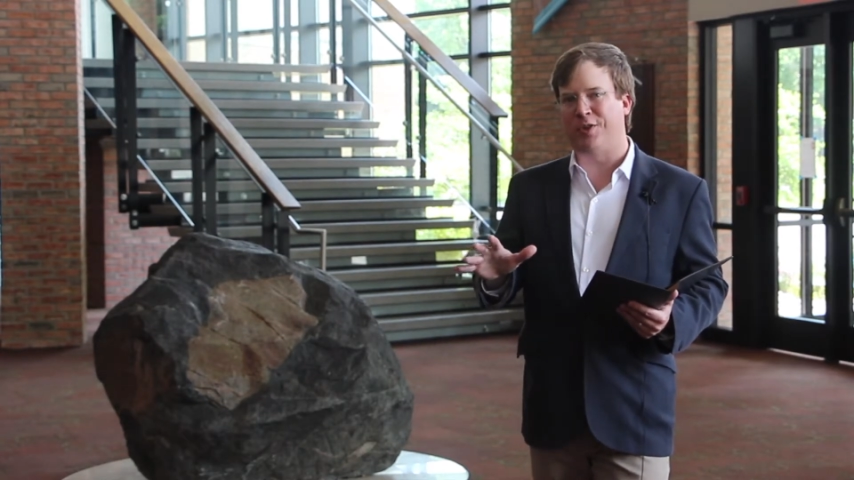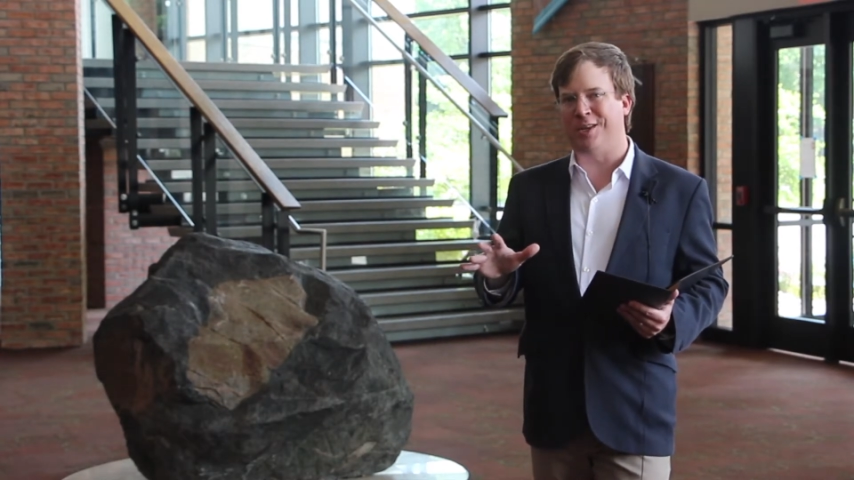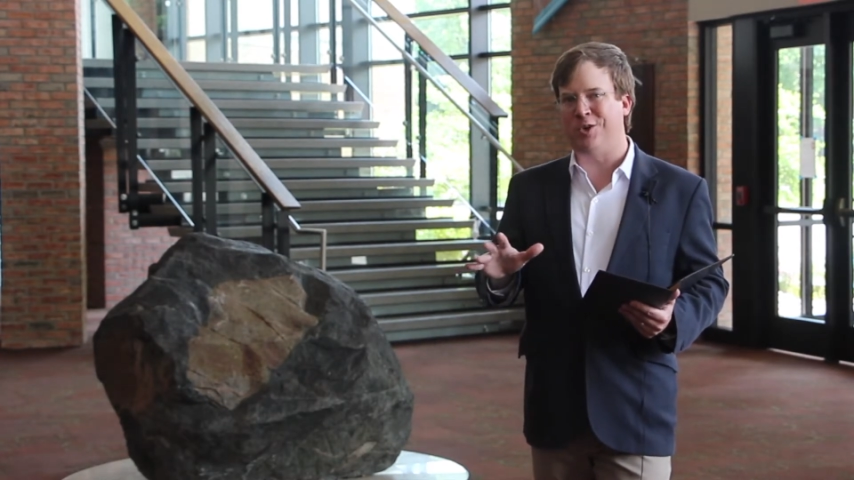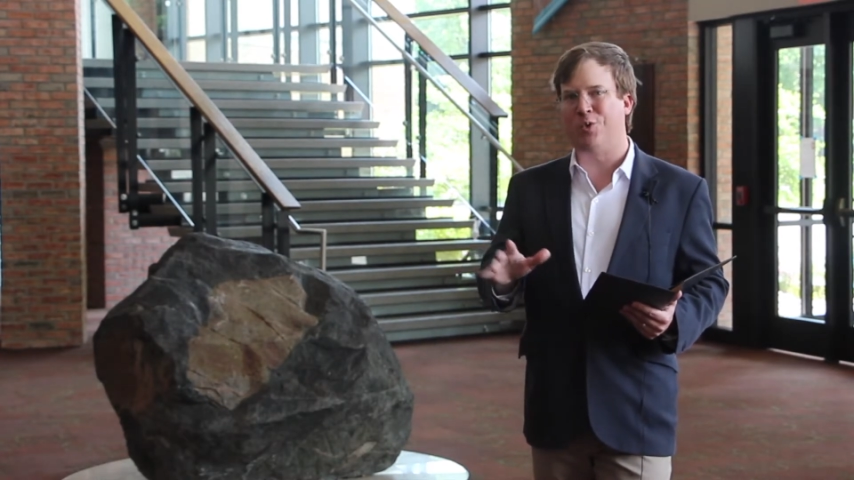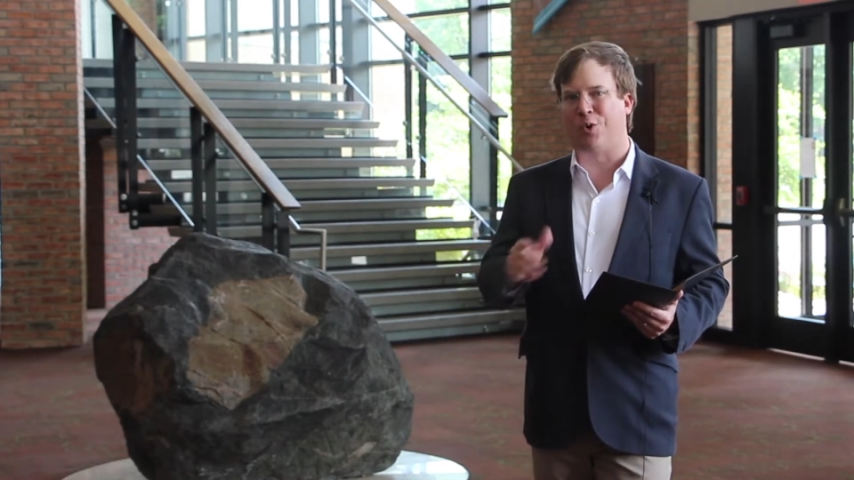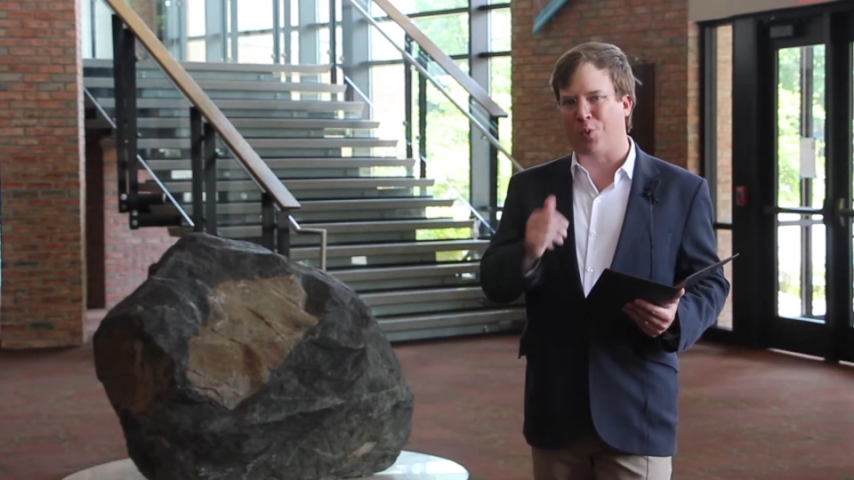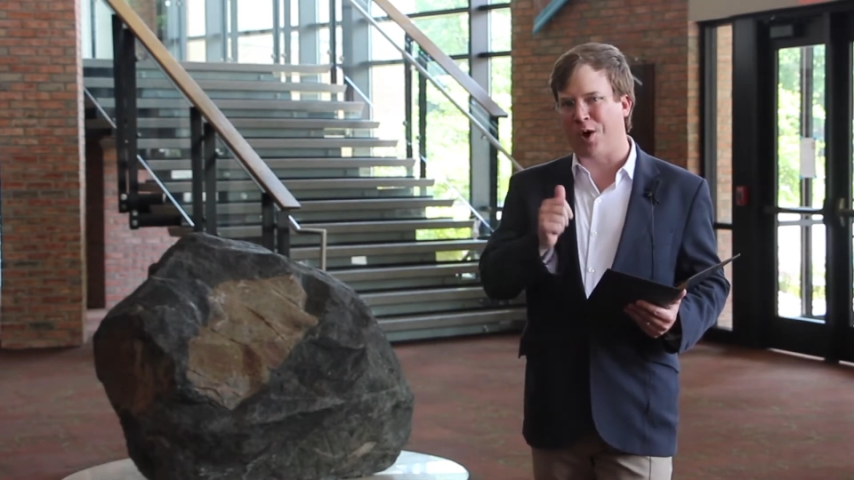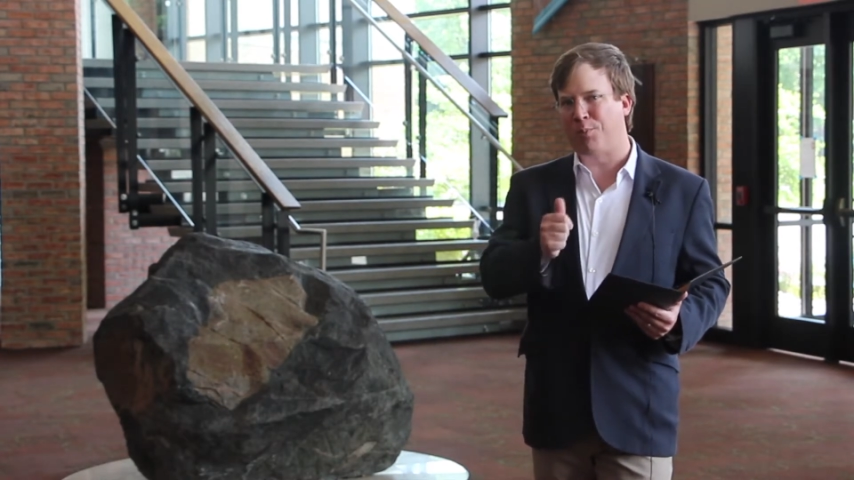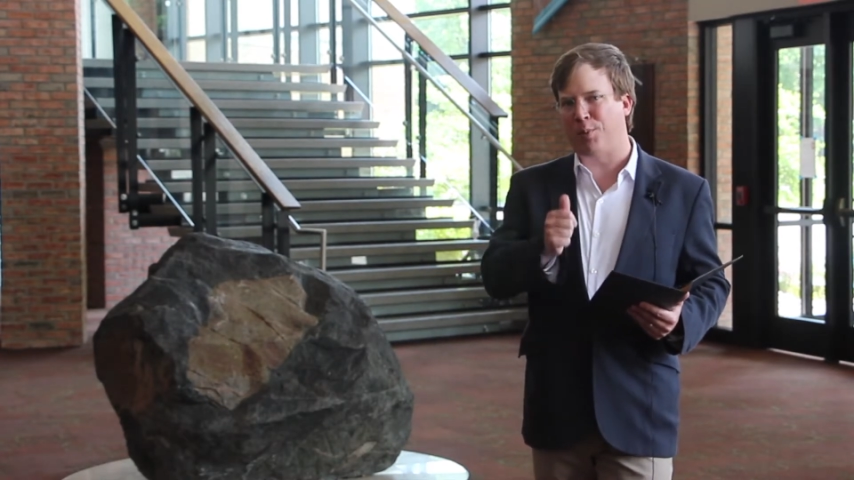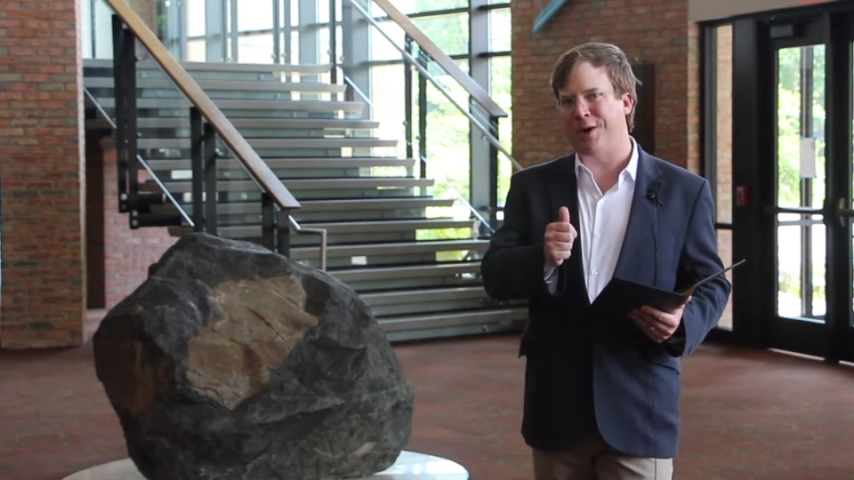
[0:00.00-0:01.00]
that you are
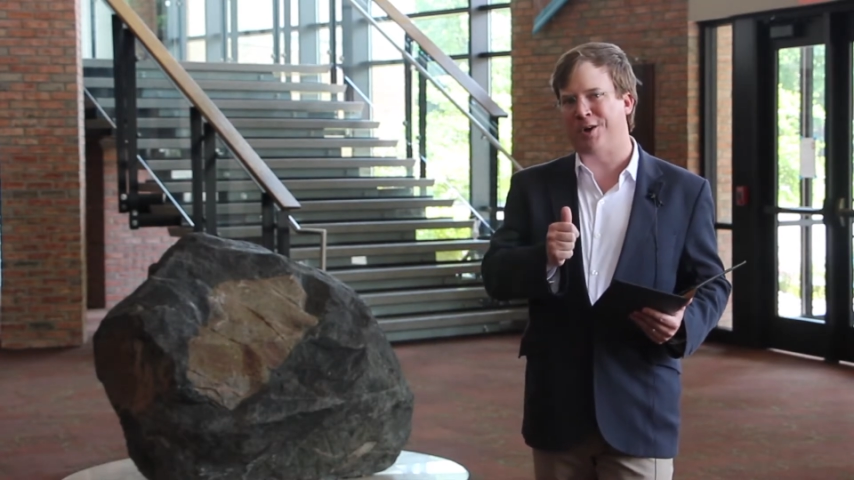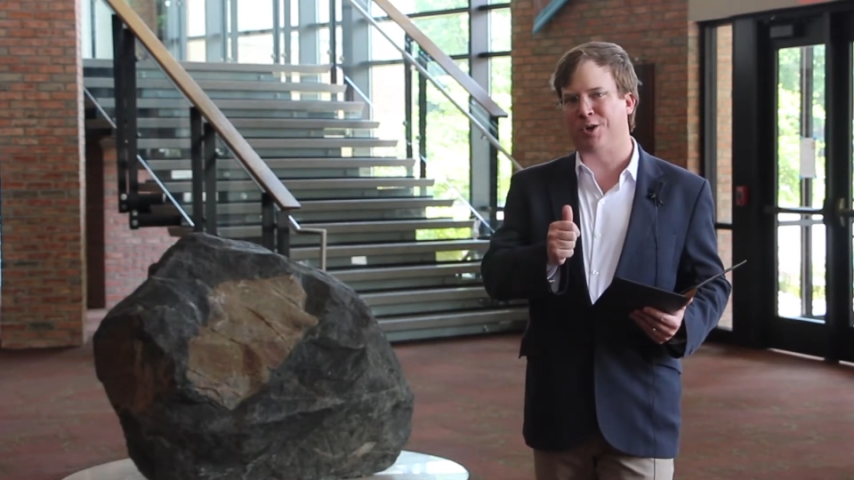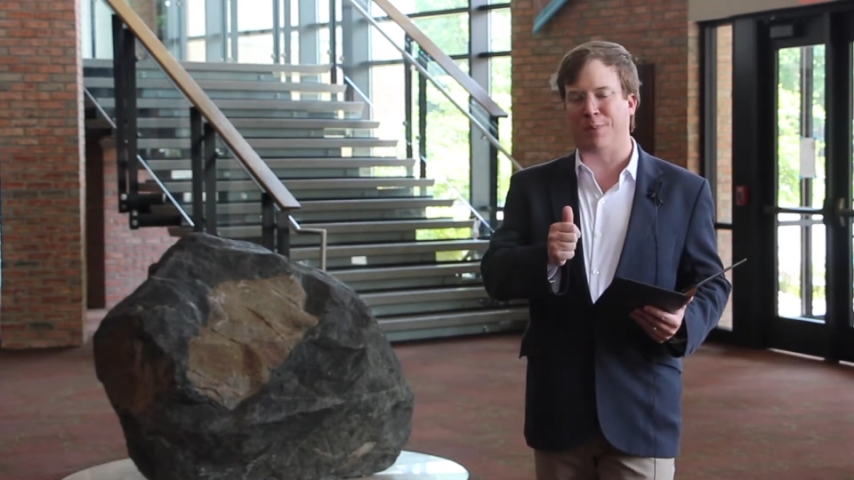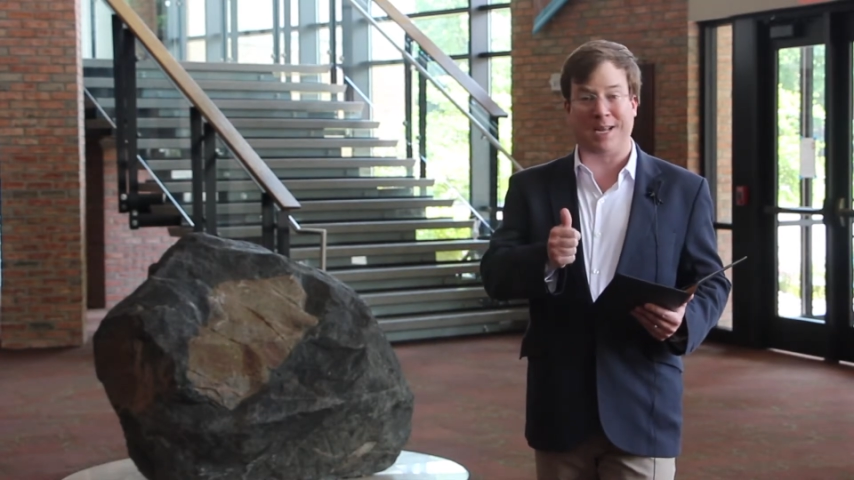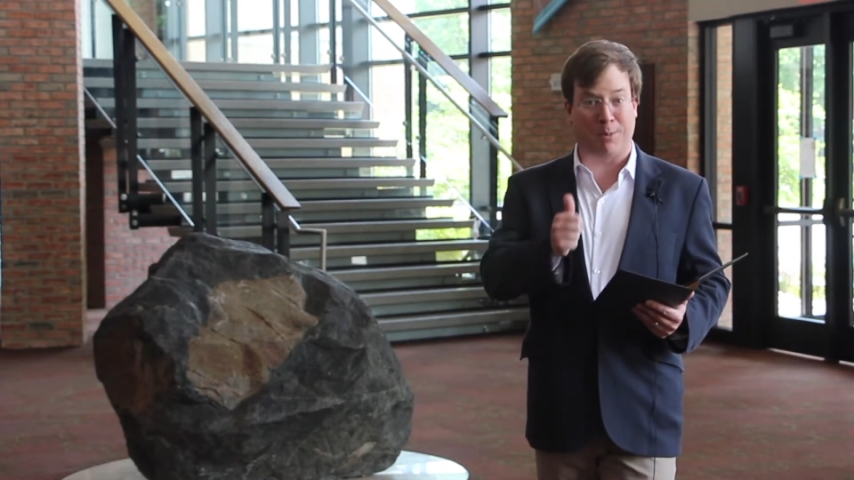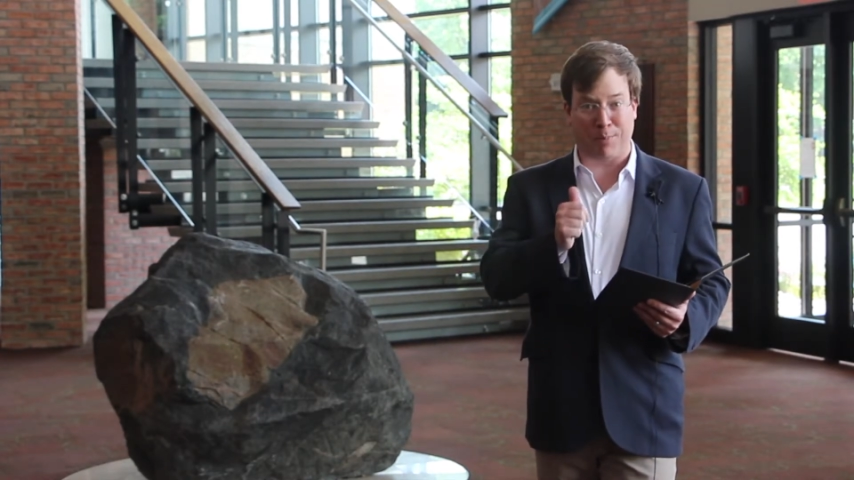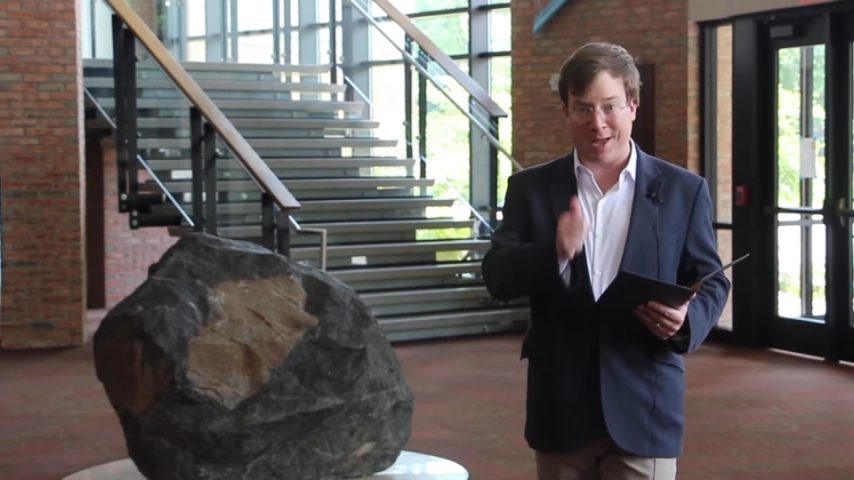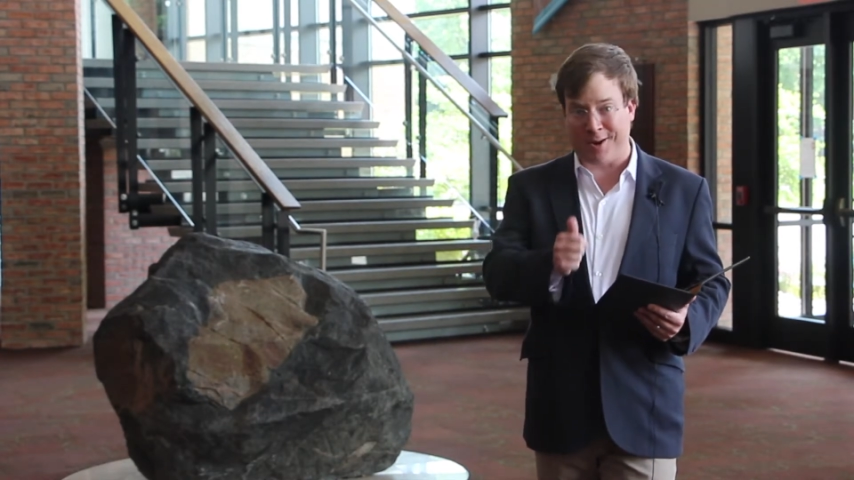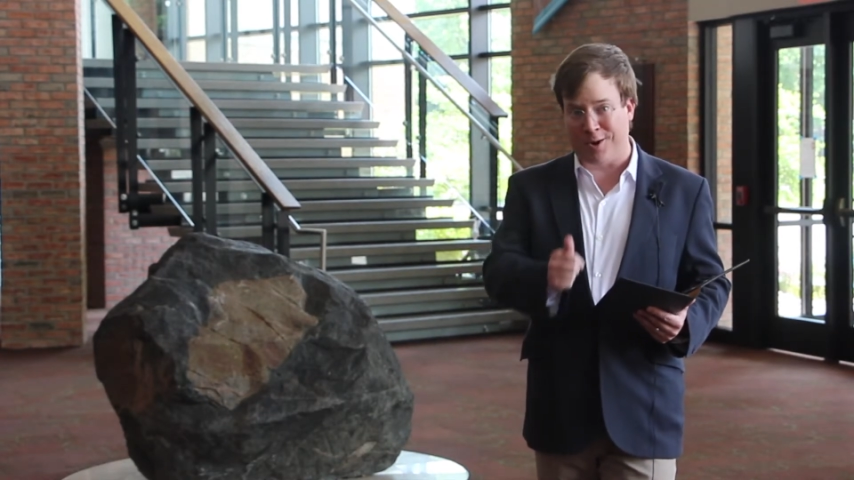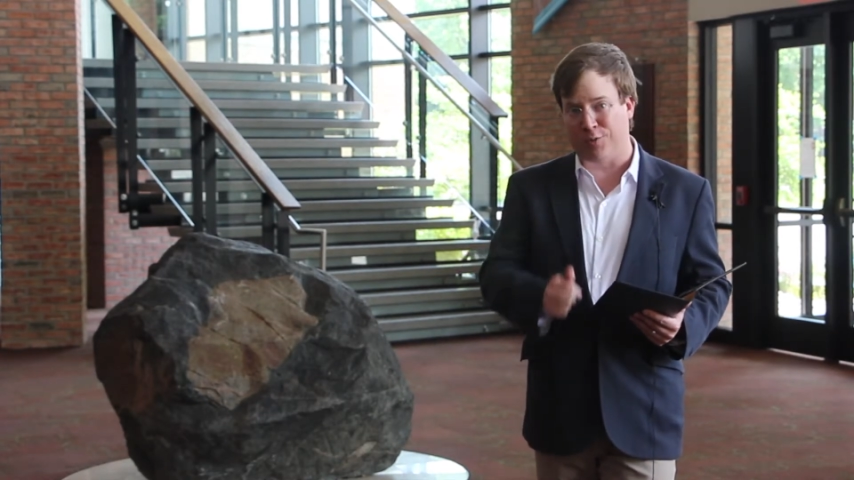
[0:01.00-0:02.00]
well prepared to be
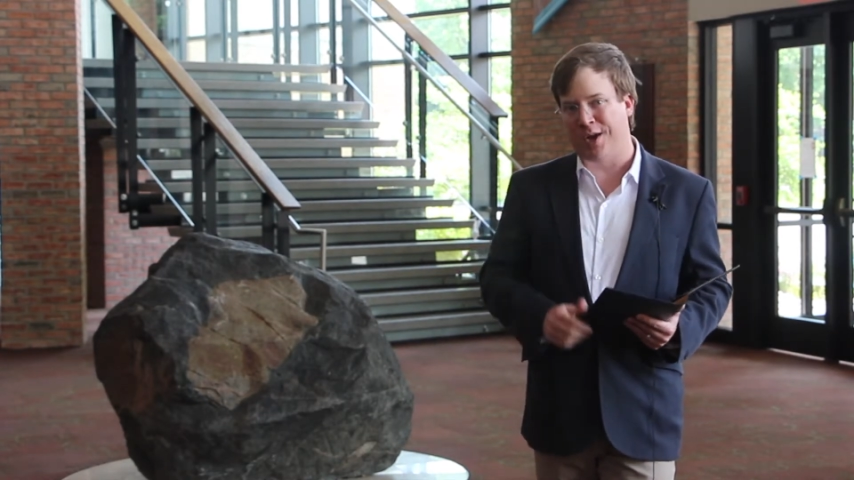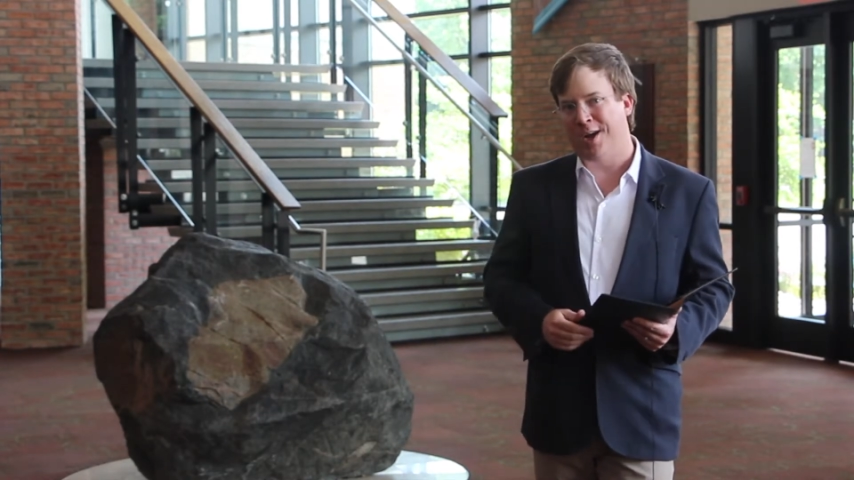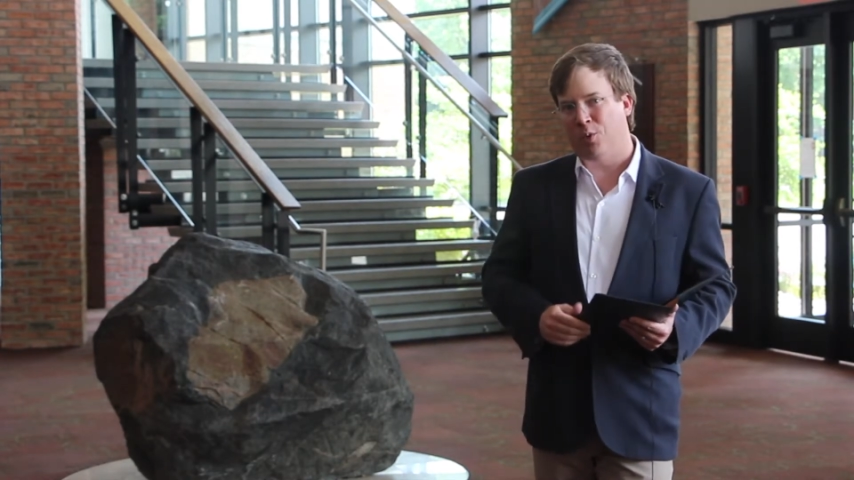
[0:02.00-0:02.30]
competitive